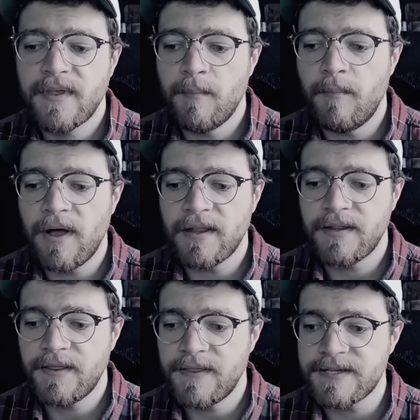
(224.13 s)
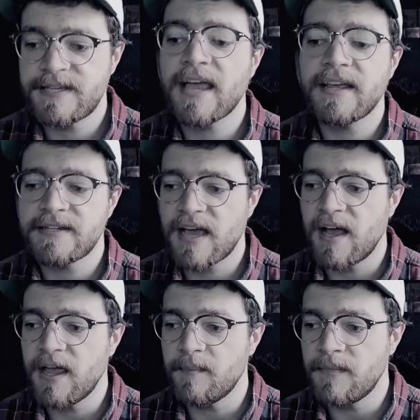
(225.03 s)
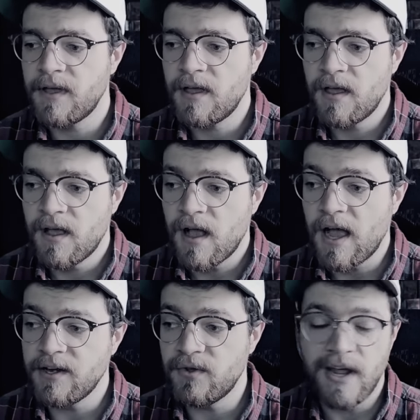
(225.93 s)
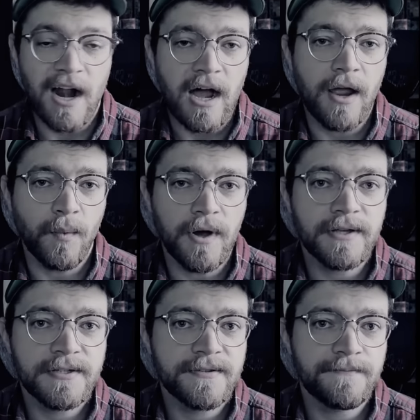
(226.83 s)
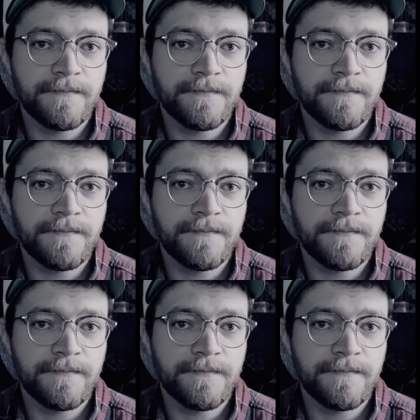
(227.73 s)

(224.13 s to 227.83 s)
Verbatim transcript: But the second time, I knew that I was.